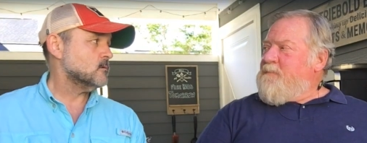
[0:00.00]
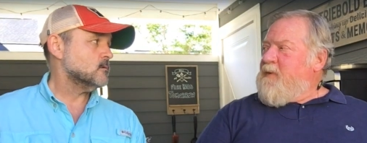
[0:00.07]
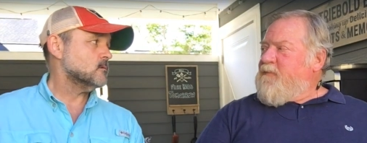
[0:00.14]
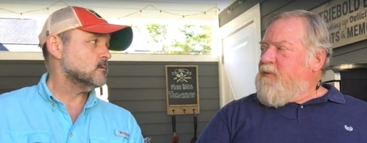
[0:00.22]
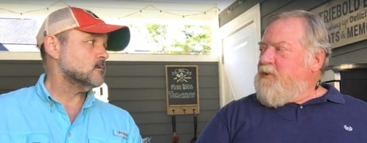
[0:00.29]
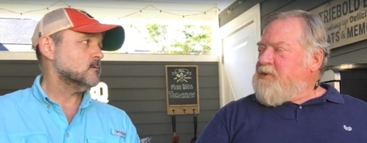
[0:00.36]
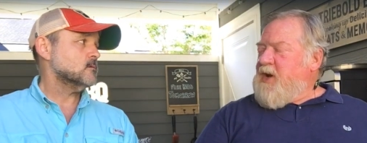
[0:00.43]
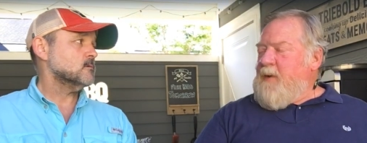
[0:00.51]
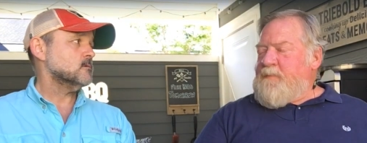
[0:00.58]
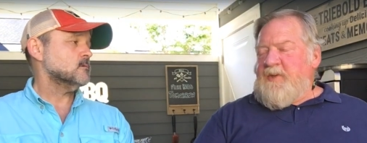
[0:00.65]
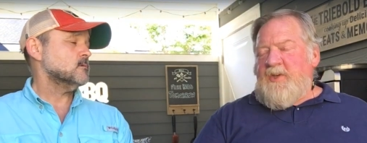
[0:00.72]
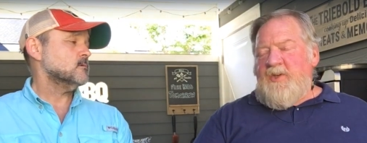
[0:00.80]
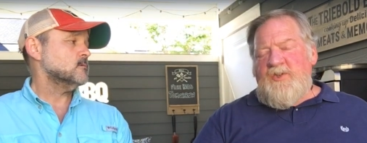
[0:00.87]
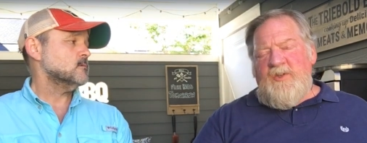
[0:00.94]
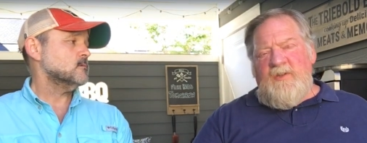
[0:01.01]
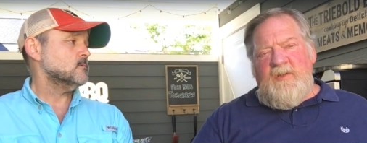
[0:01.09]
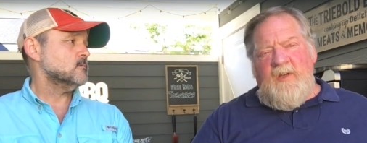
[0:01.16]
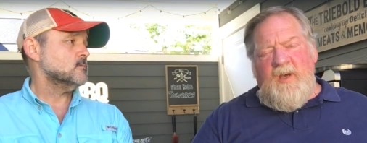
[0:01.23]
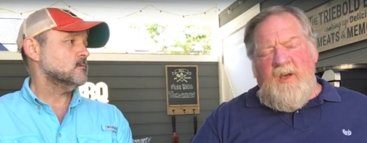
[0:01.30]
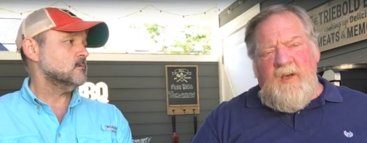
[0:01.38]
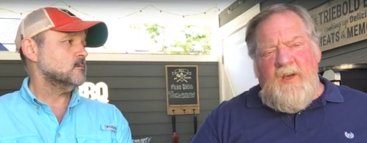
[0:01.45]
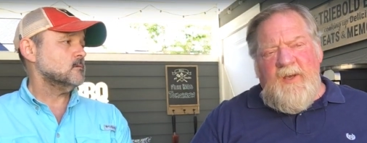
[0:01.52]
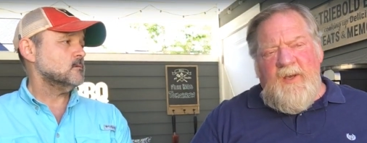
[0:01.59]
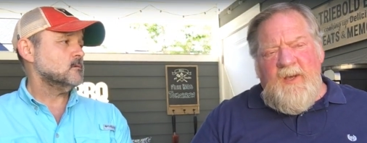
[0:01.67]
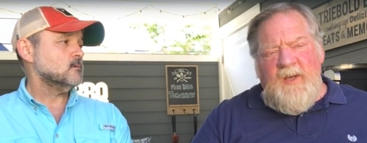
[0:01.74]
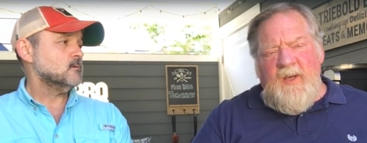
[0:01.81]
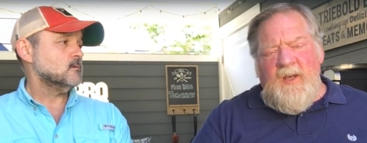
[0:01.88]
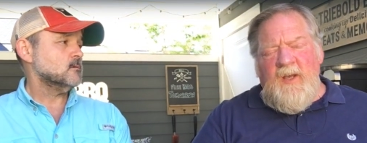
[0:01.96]
Speaker 1: my first competition
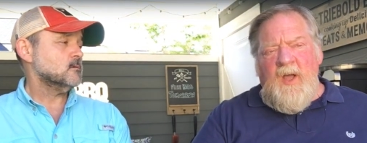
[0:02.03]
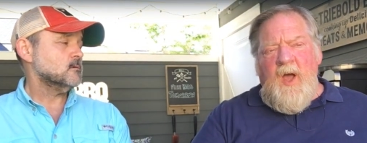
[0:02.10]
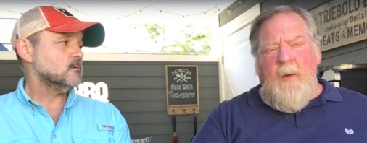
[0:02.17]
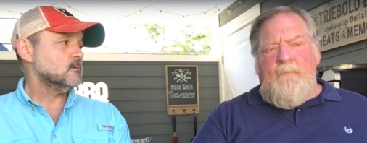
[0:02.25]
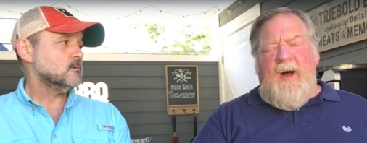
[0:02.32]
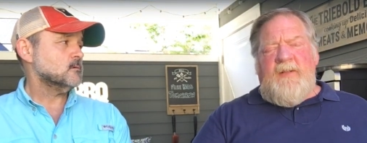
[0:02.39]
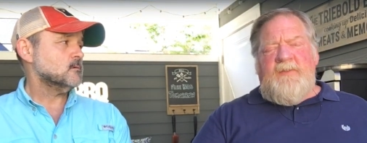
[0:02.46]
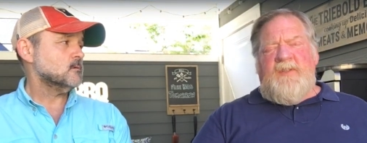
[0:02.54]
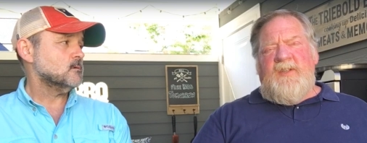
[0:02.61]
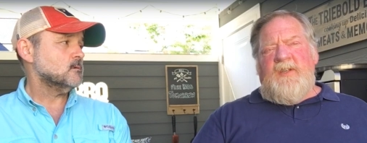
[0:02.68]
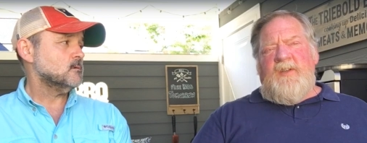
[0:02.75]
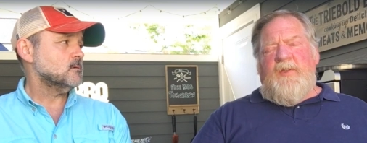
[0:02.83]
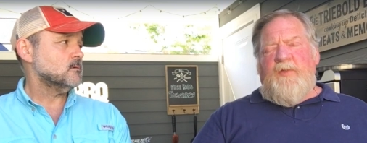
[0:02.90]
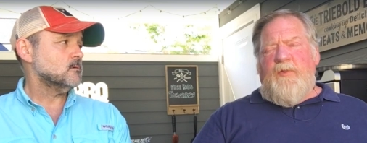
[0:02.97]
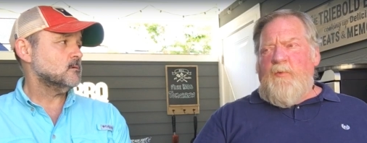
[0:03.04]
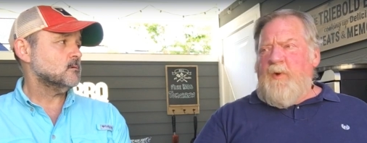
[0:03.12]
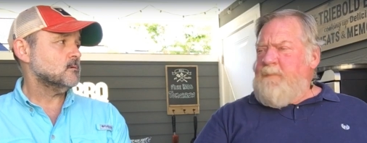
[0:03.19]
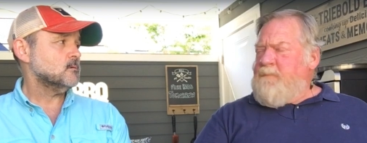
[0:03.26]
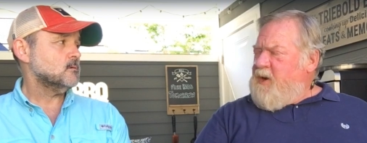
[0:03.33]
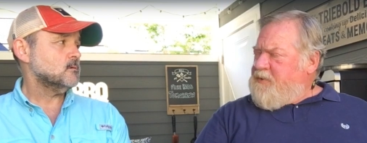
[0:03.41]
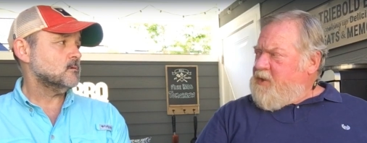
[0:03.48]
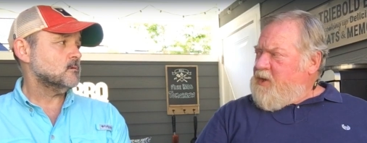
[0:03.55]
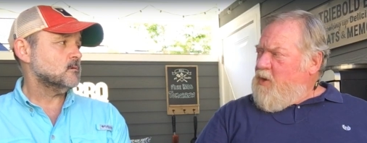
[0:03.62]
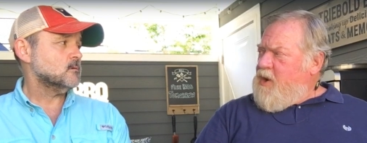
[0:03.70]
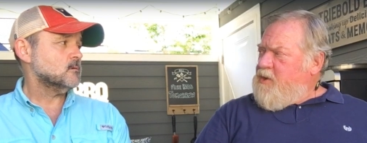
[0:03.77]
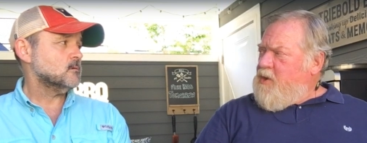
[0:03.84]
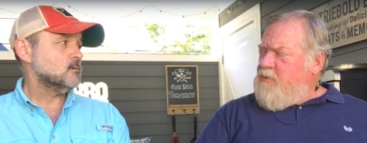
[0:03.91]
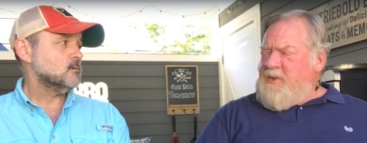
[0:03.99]
about 3 months ago. I
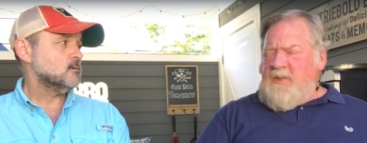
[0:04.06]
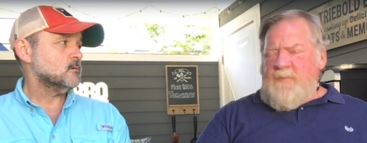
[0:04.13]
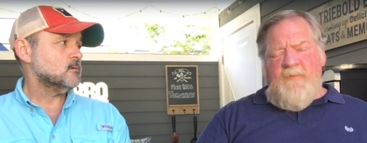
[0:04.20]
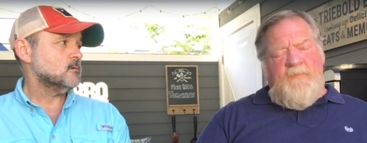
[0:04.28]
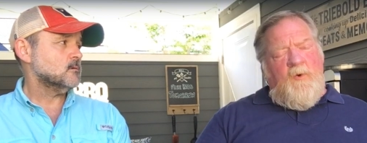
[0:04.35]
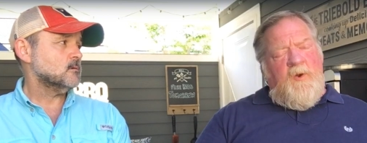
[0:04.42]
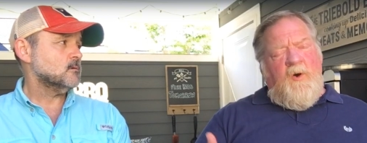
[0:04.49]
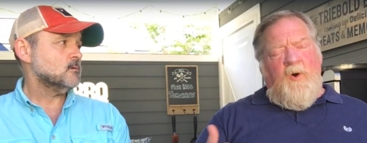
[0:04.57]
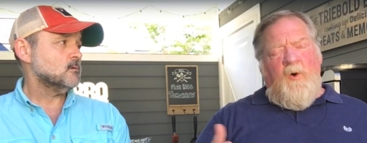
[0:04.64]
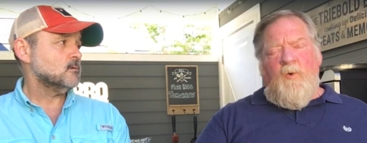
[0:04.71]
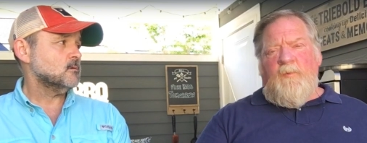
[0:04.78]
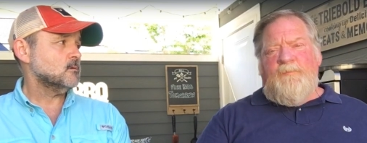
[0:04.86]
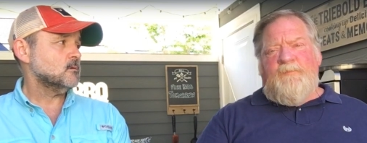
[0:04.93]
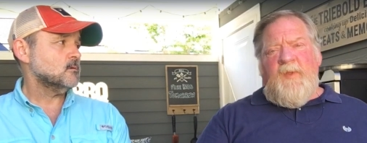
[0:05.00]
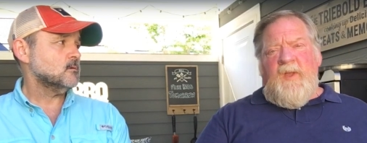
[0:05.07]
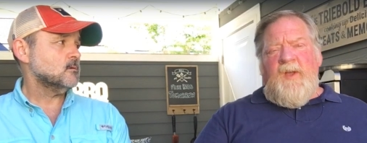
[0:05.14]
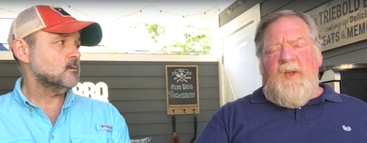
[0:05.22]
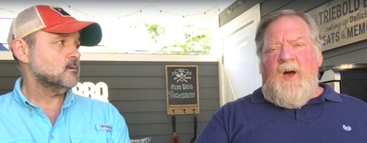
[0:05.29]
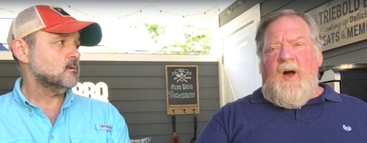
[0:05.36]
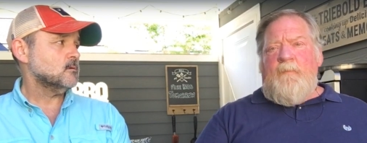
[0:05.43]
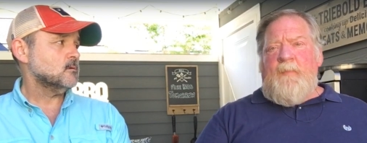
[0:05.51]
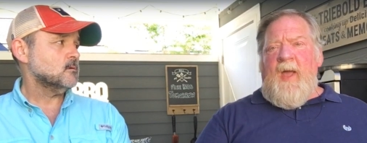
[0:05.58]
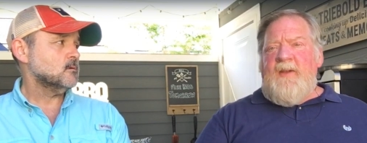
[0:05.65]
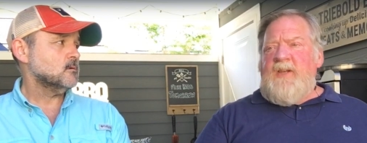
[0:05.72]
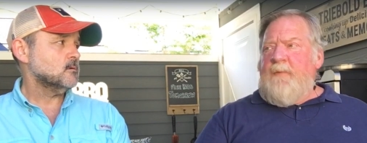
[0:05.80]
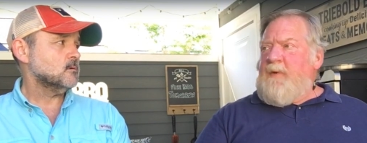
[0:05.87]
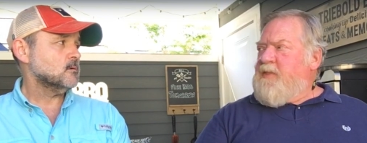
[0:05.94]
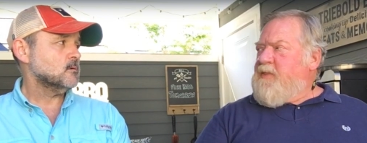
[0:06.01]
cooked just before the whole
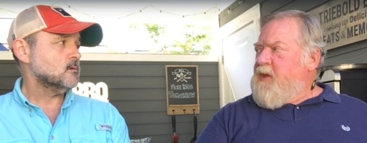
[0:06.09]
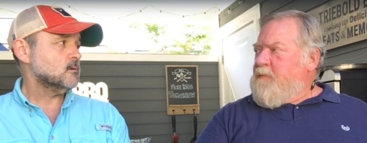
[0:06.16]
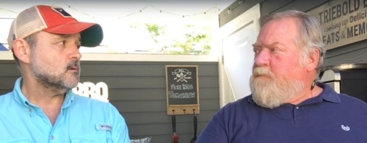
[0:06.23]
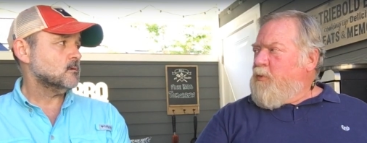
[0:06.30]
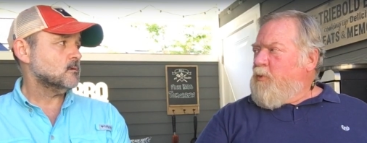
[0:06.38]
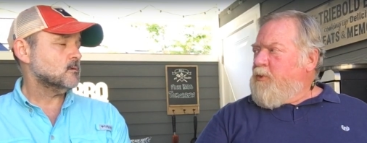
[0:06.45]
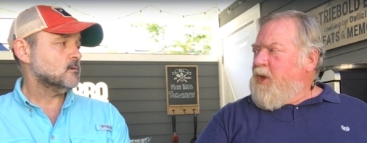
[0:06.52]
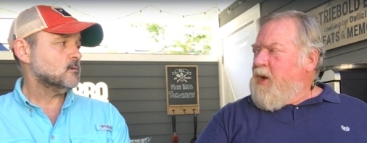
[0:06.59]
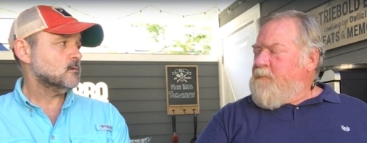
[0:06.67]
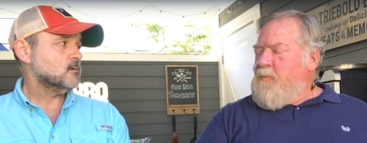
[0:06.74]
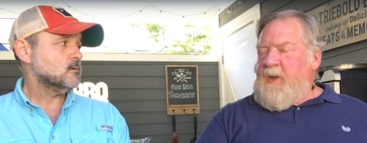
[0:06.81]
pandemic thing pulled up.